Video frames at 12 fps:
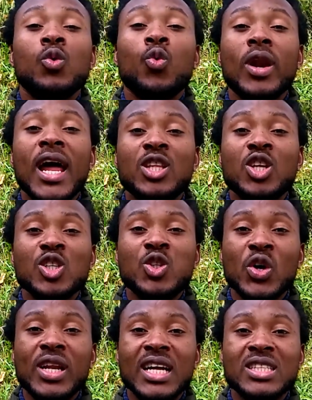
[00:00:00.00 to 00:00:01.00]
will let us
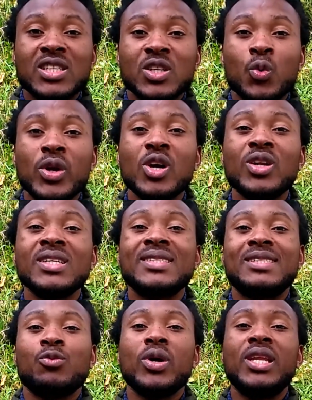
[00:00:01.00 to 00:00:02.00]
know that we
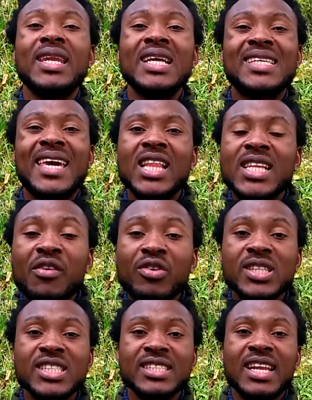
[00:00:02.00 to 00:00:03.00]
didn't get
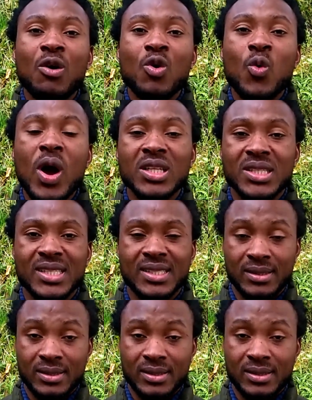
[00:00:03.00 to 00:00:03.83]
everything that we want